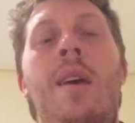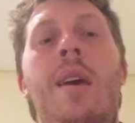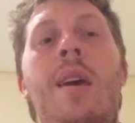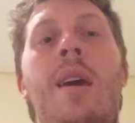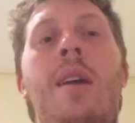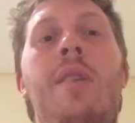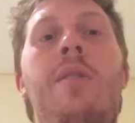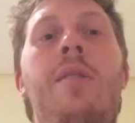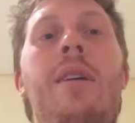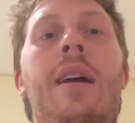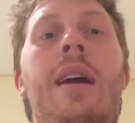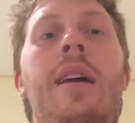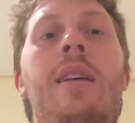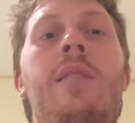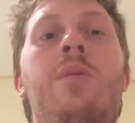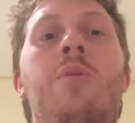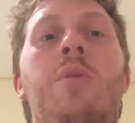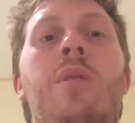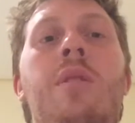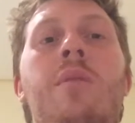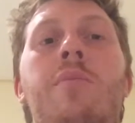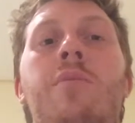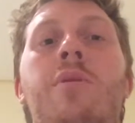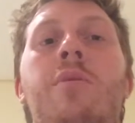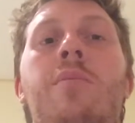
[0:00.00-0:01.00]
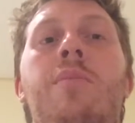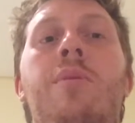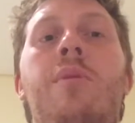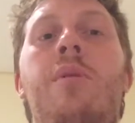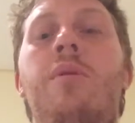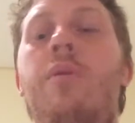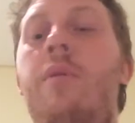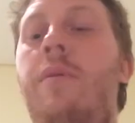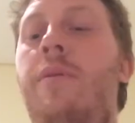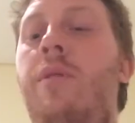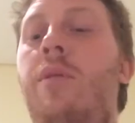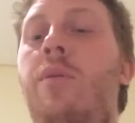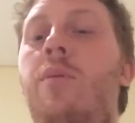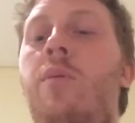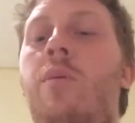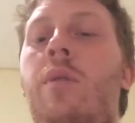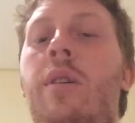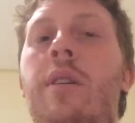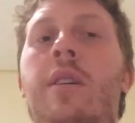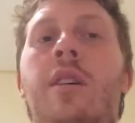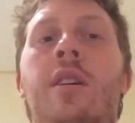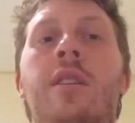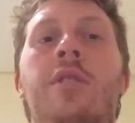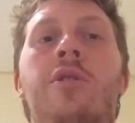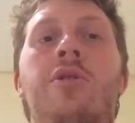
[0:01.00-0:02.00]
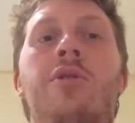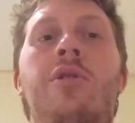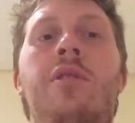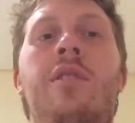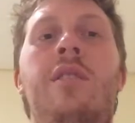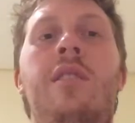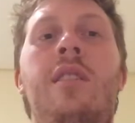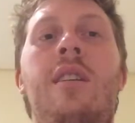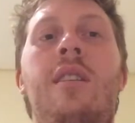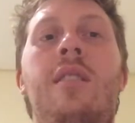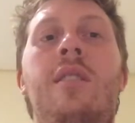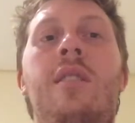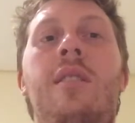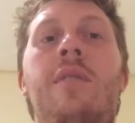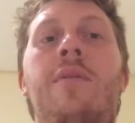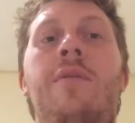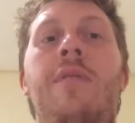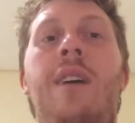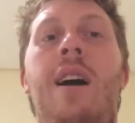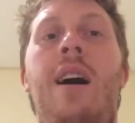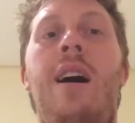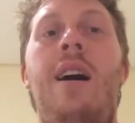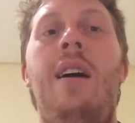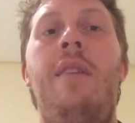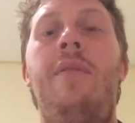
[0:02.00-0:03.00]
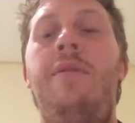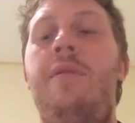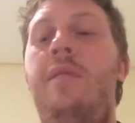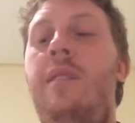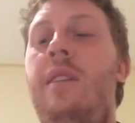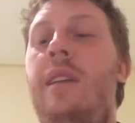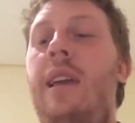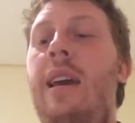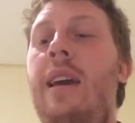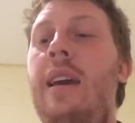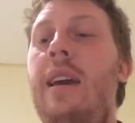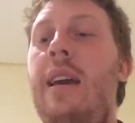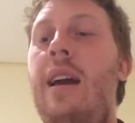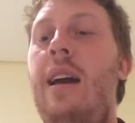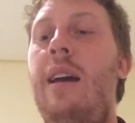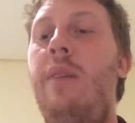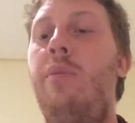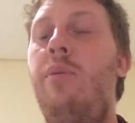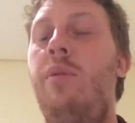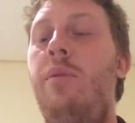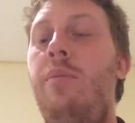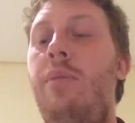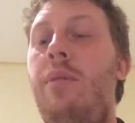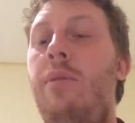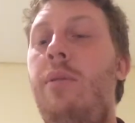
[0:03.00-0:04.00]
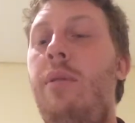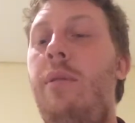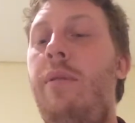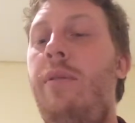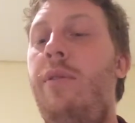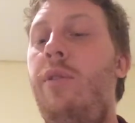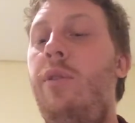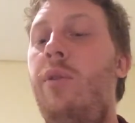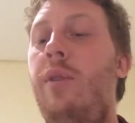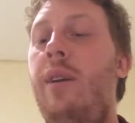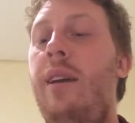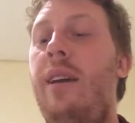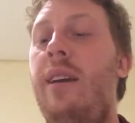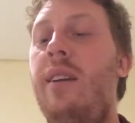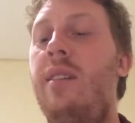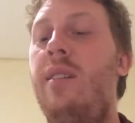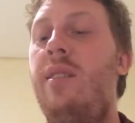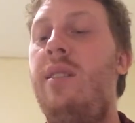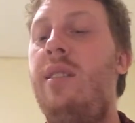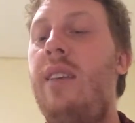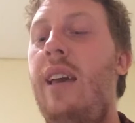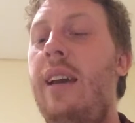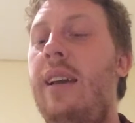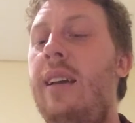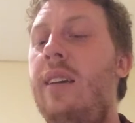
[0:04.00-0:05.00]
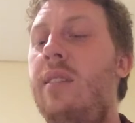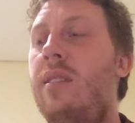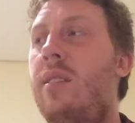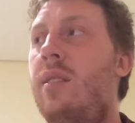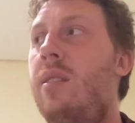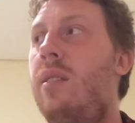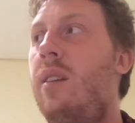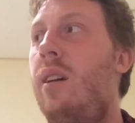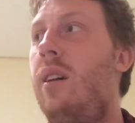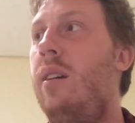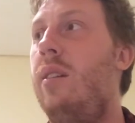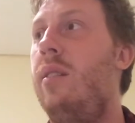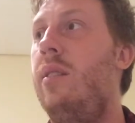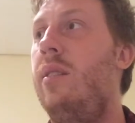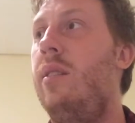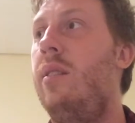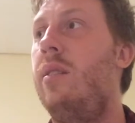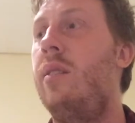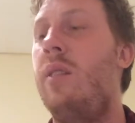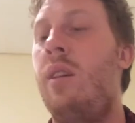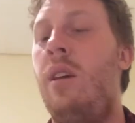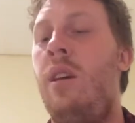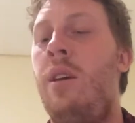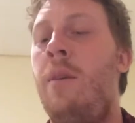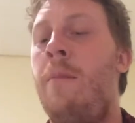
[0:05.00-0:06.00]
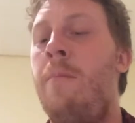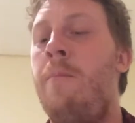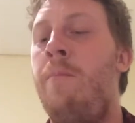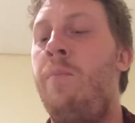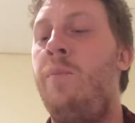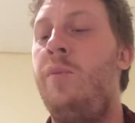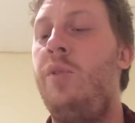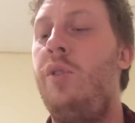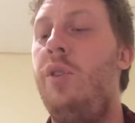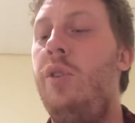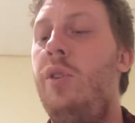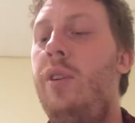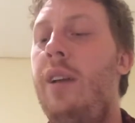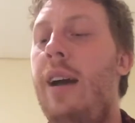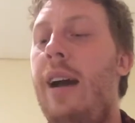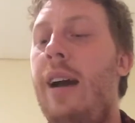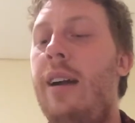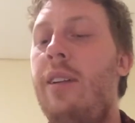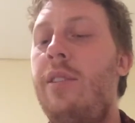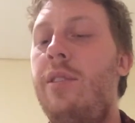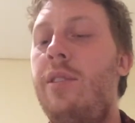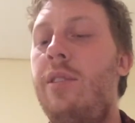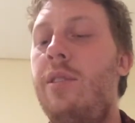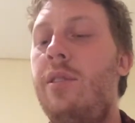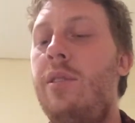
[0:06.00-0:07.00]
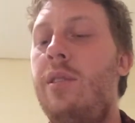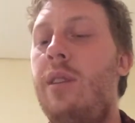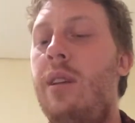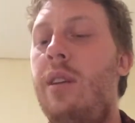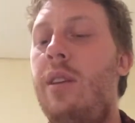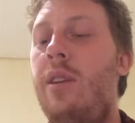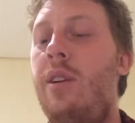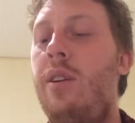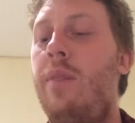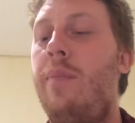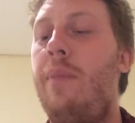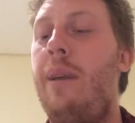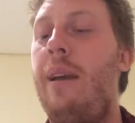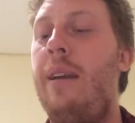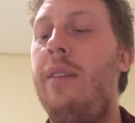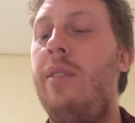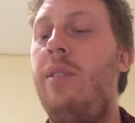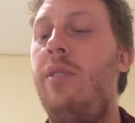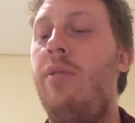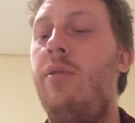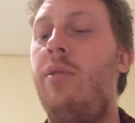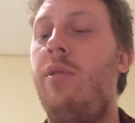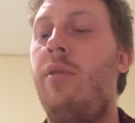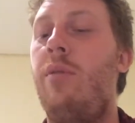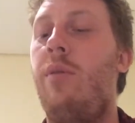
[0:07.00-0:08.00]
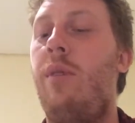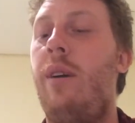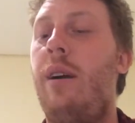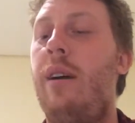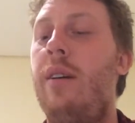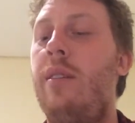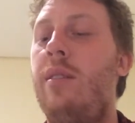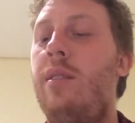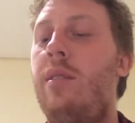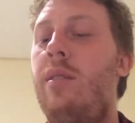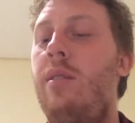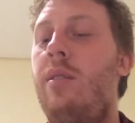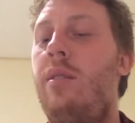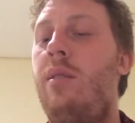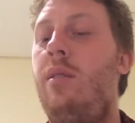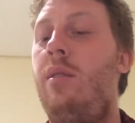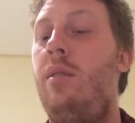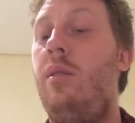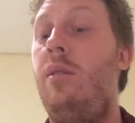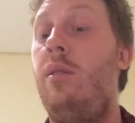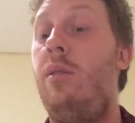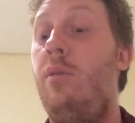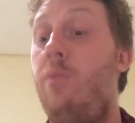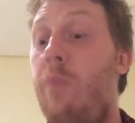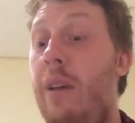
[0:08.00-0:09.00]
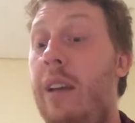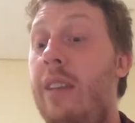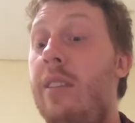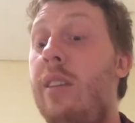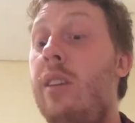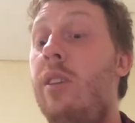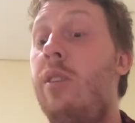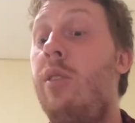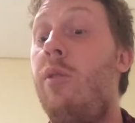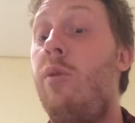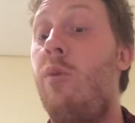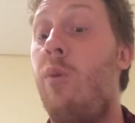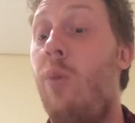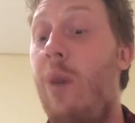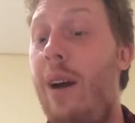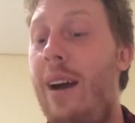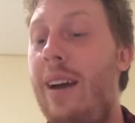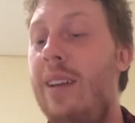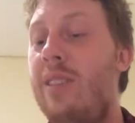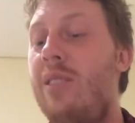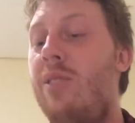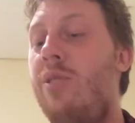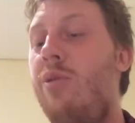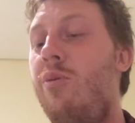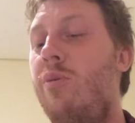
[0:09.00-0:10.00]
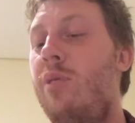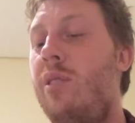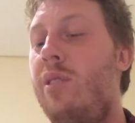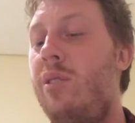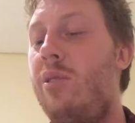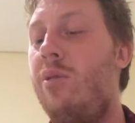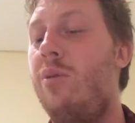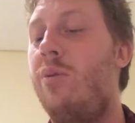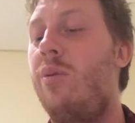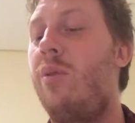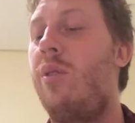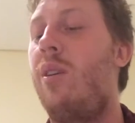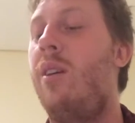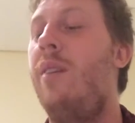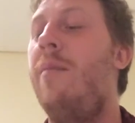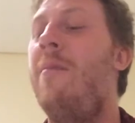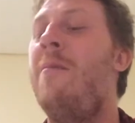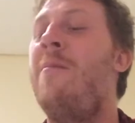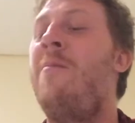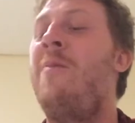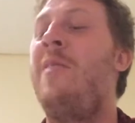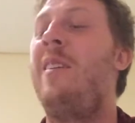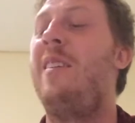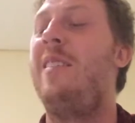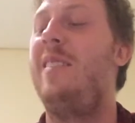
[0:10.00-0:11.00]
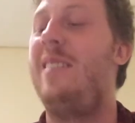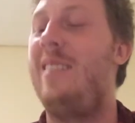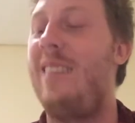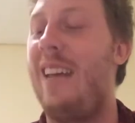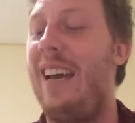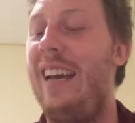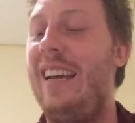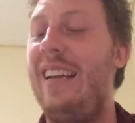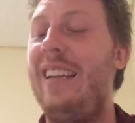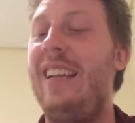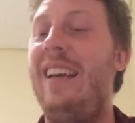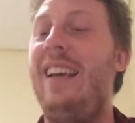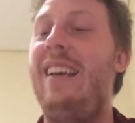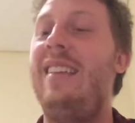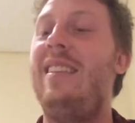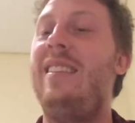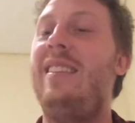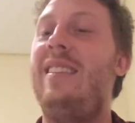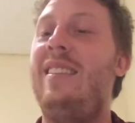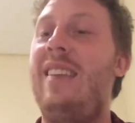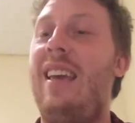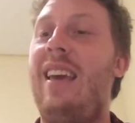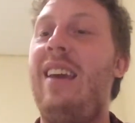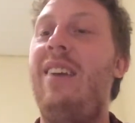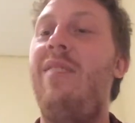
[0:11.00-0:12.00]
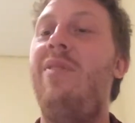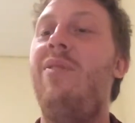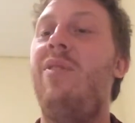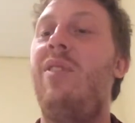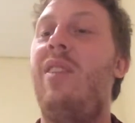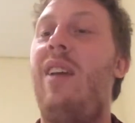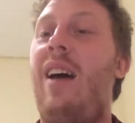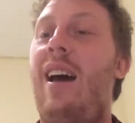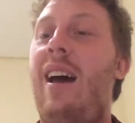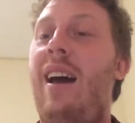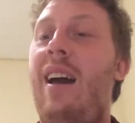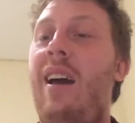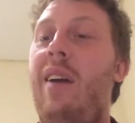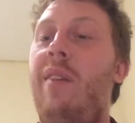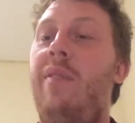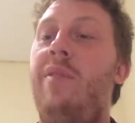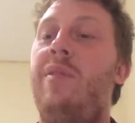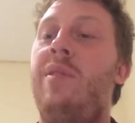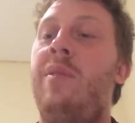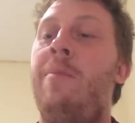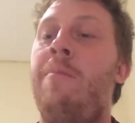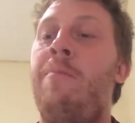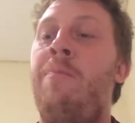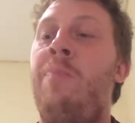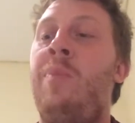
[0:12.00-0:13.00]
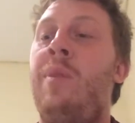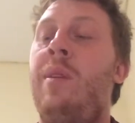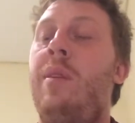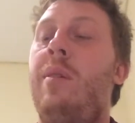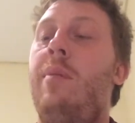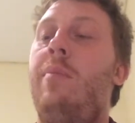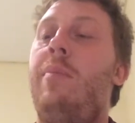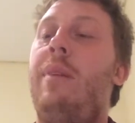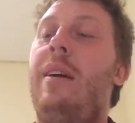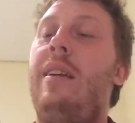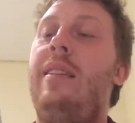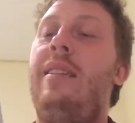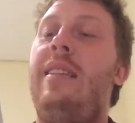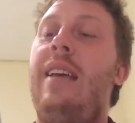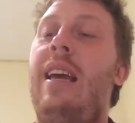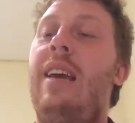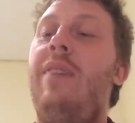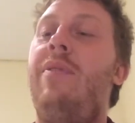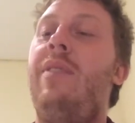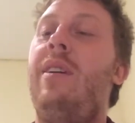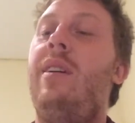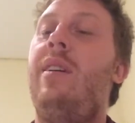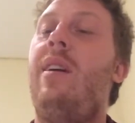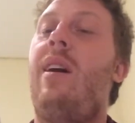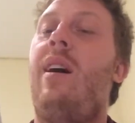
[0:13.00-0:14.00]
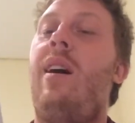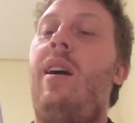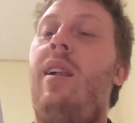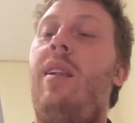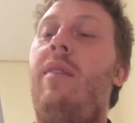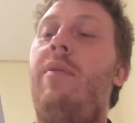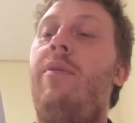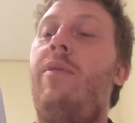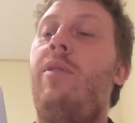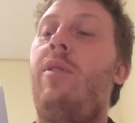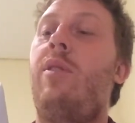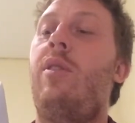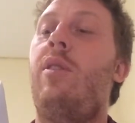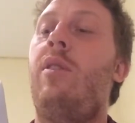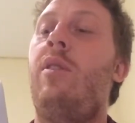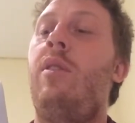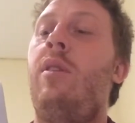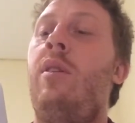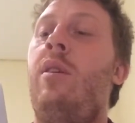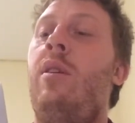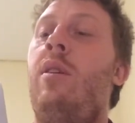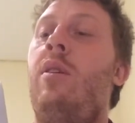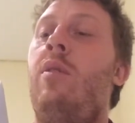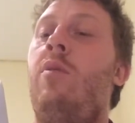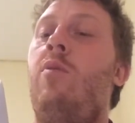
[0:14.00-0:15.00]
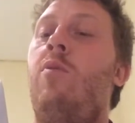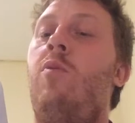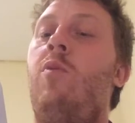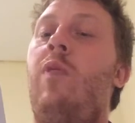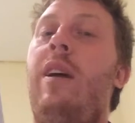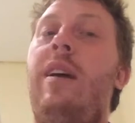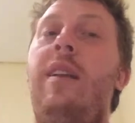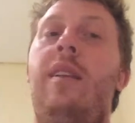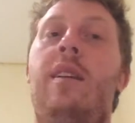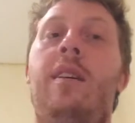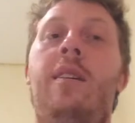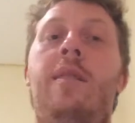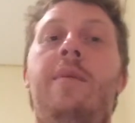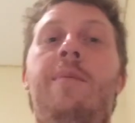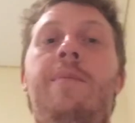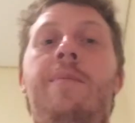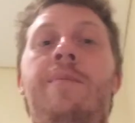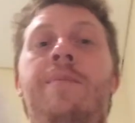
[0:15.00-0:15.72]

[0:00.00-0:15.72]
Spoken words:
Hey you guys, welcome to Book Review 165. Today I will be reviewing Second Sons, Two Doctors and Their Amazing Quest to Restore Sight and Save Lives by David Oliver Relin.